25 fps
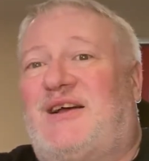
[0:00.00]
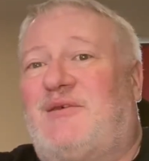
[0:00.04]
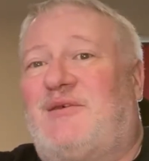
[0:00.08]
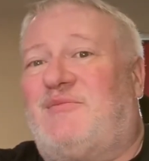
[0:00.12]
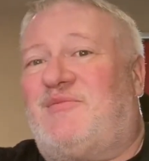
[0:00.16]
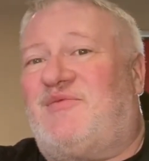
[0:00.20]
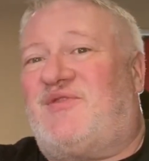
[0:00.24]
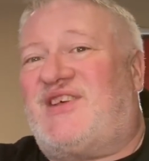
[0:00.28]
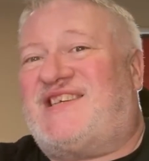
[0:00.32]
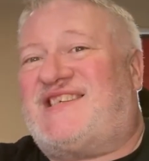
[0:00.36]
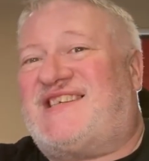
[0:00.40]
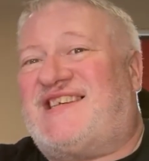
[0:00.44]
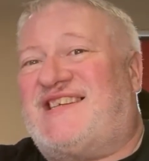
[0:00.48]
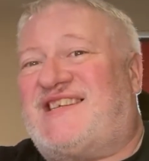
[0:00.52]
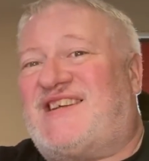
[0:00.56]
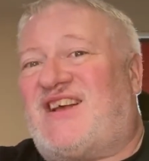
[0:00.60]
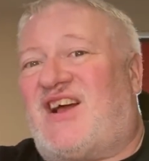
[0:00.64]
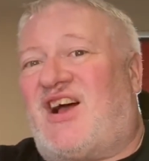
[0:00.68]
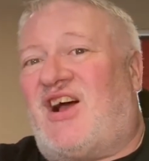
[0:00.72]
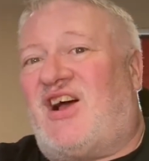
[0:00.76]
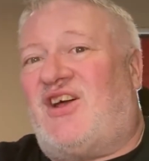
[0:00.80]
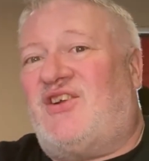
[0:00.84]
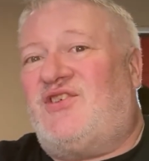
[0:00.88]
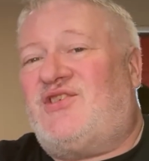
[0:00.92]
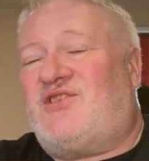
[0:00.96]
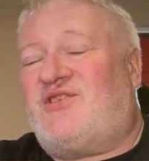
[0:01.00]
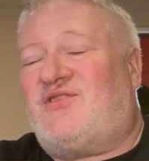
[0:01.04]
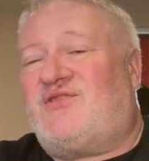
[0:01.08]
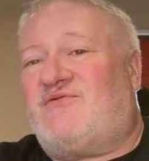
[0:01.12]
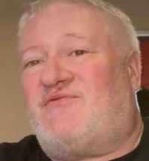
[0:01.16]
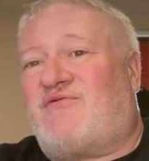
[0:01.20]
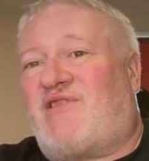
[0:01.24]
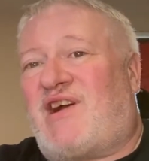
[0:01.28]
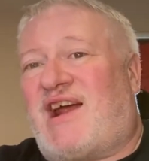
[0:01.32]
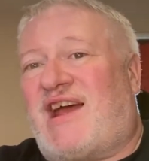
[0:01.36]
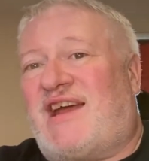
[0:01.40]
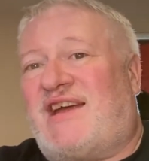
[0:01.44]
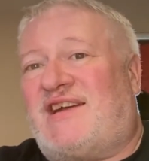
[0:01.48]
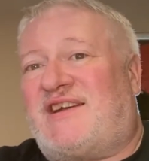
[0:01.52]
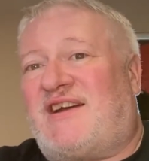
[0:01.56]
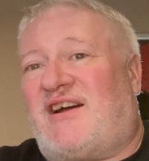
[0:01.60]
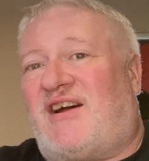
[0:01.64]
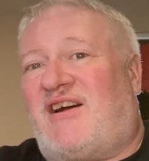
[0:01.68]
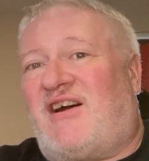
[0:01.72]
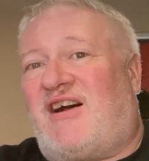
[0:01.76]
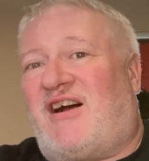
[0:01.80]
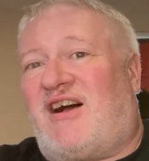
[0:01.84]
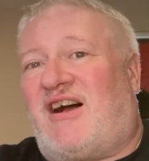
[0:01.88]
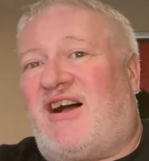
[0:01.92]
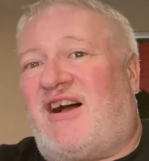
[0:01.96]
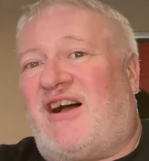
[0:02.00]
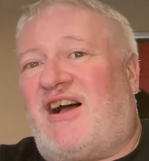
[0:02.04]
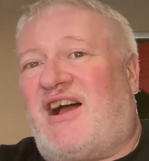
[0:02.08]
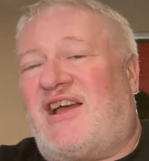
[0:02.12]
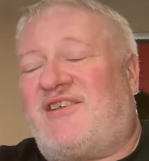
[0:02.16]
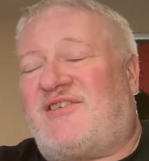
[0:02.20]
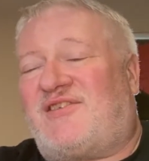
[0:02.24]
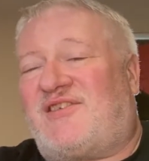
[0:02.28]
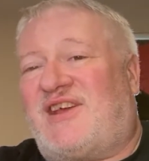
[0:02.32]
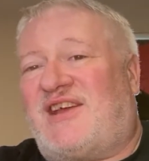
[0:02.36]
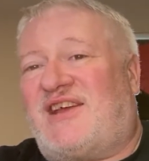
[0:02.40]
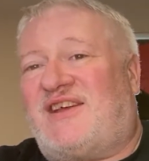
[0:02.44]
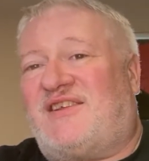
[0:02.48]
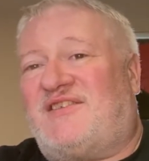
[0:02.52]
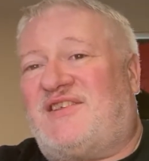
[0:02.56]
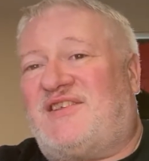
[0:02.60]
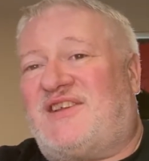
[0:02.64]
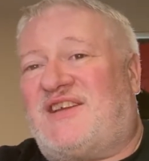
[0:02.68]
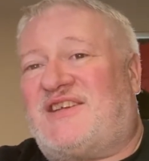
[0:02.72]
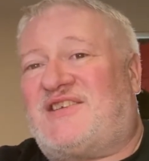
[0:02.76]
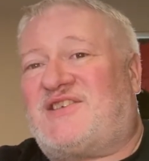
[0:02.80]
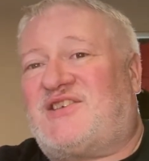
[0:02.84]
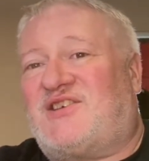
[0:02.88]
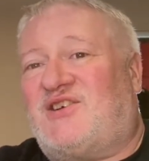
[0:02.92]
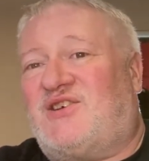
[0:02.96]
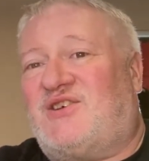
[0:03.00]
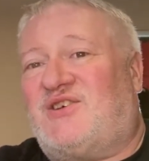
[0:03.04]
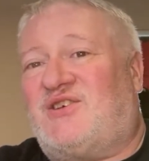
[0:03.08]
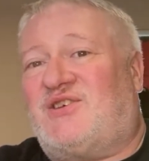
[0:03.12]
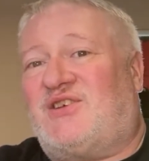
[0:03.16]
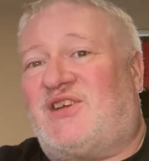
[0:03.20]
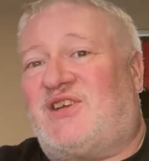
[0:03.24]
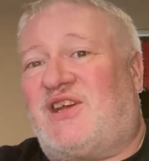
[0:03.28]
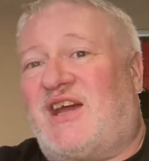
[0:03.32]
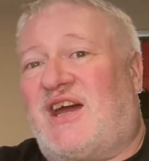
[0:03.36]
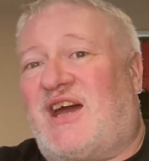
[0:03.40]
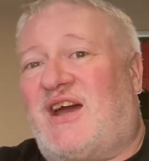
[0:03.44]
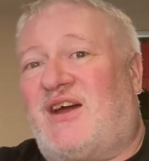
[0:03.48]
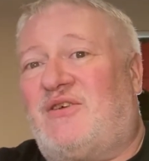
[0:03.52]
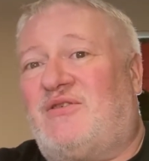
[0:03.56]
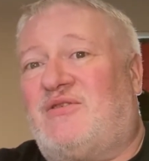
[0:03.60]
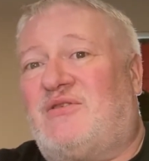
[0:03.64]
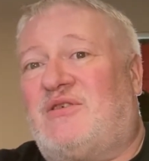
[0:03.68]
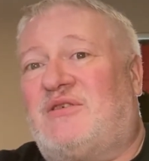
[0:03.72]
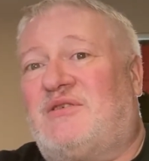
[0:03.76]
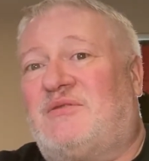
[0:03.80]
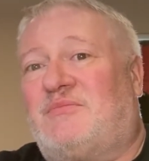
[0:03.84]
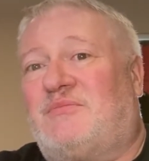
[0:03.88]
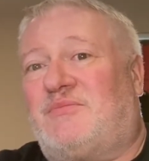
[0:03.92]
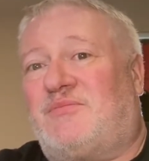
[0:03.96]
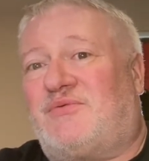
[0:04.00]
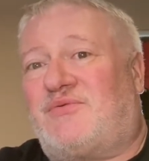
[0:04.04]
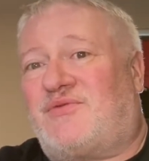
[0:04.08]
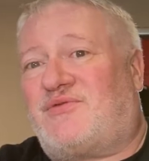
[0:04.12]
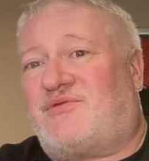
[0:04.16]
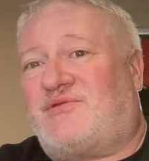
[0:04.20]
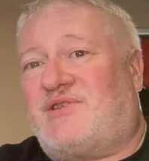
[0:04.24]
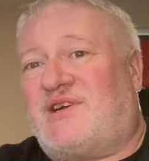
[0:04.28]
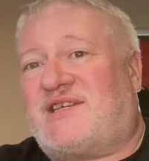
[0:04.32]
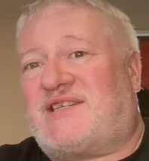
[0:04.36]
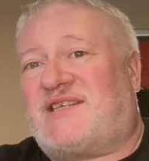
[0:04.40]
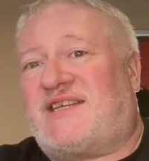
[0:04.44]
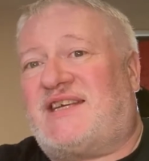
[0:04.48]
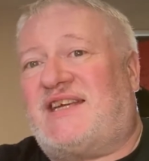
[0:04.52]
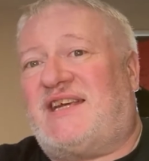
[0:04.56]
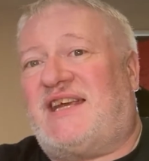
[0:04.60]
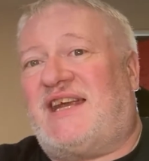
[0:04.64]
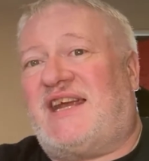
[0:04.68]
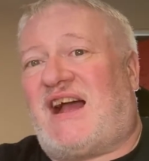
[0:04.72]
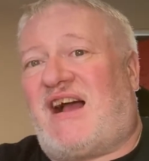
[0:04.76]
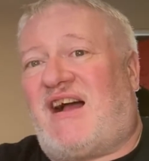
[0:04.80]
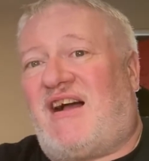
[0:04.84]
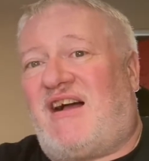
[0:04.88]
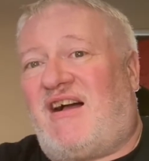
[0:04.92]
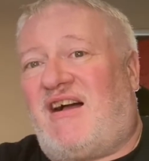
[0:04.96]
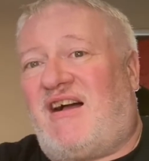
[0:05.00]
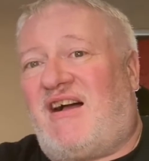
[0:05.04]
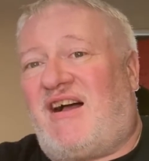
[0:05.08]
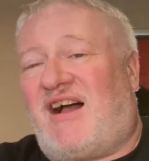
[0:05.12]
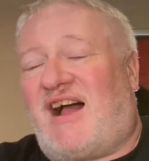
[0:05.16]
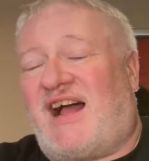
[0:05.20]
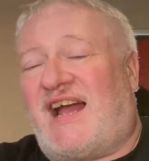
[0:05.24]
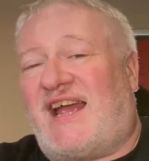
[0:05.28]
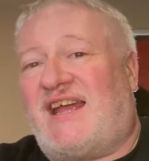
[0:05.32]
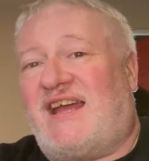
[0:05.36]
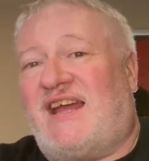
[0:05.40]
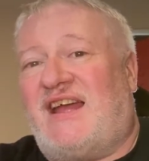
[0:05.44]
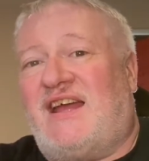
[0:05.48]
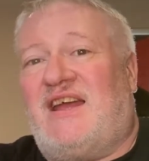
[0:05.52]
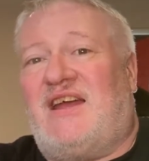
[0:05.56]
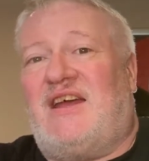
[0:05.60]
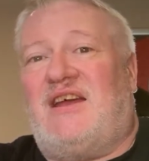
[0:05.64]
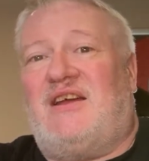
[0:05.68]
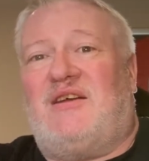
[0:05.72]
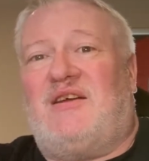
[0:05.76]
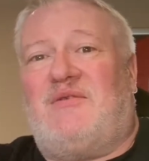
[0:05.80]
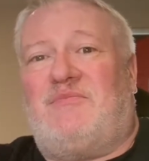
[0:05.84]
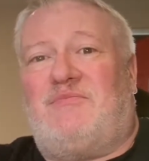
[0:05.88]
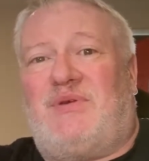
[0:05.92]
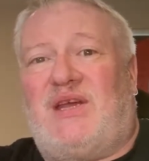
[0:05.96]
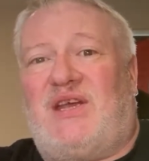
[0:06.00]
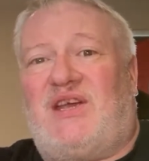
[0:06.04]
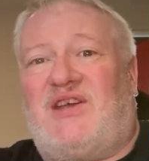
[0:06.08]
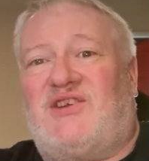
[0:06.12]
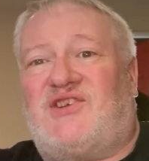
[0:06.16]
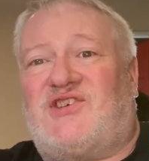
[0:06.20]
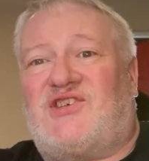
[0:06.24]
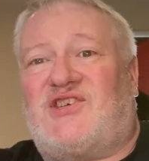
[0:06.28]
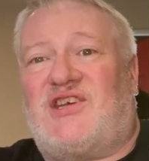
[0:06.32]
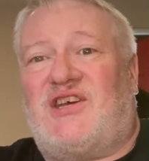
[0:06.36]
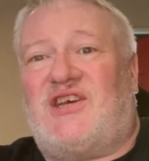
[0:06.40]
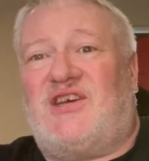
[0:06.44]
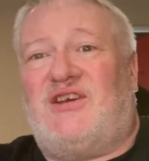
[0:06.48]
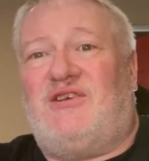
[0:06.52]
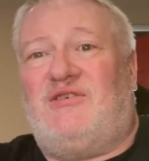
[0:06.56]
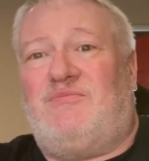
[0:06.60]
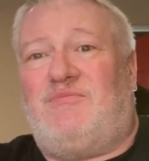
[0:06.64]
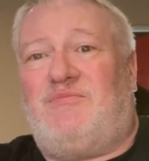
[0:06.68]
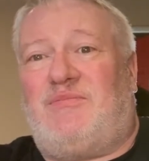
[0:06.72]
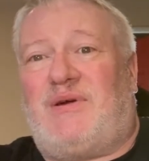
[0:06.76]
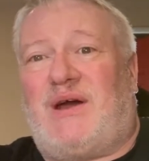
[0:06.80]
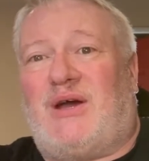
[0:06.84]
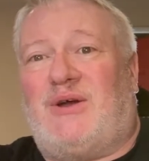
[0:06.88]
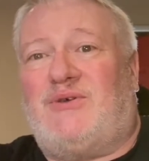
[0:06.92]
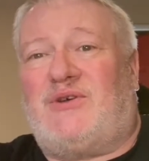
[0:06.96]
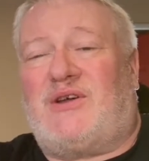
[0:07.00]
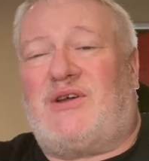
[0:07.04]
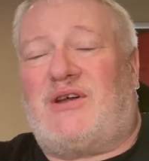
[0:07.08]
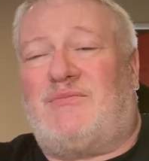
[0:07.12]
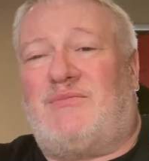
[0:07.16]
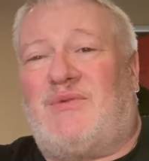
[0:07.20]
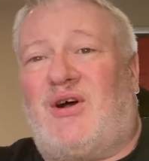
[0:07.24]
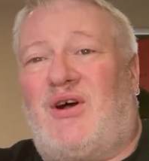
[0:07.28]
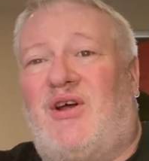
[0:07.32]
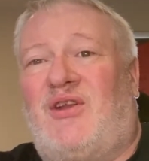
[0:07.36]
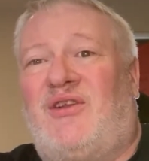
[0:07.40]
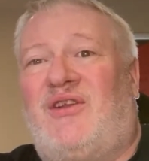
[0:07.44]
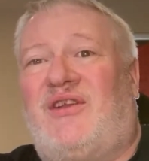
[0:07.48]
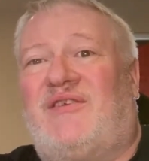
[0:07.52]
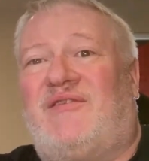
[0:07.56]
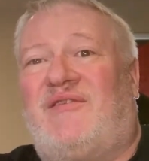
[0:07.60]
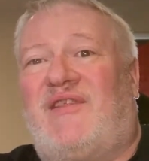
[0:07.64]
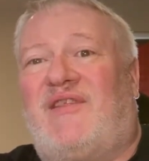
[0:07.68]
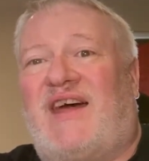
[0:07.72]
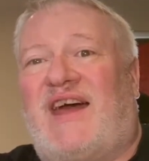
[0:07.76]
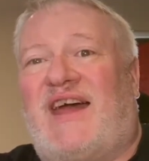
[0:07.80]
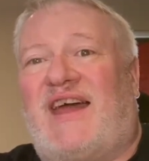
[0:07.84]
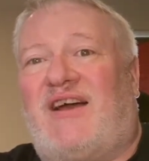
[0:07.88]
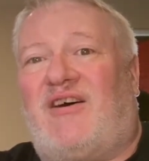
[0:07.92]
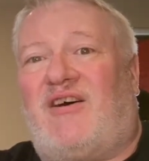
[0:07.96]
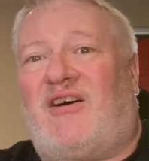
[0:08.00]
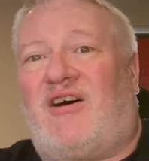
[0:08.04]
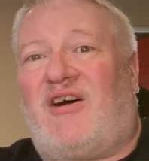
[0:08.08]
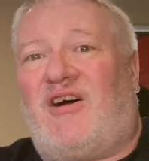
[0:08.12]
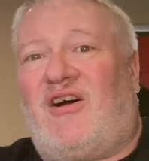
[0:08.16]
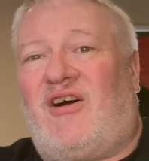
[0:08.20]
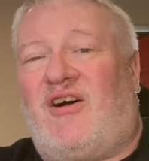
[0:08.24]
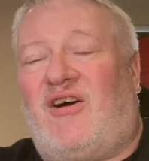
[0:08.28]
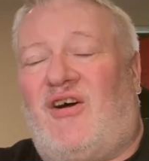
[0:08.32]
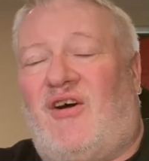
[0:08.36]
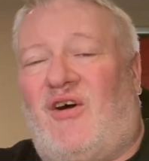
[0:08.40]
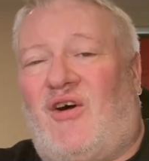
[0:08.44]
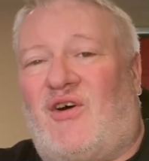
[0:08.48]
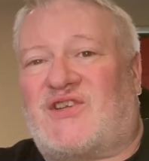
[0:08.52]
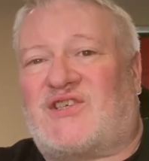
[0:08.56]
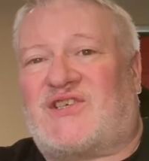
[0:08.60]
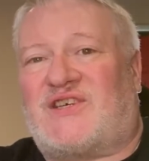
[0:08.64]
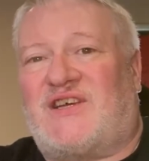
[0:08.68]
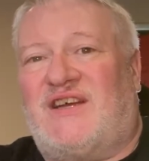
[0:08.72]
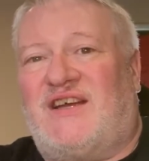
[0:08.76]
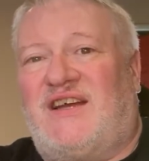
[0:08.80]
This is under the radar. I think this could go pretty high. Pikachu, Pokemon, they are hot.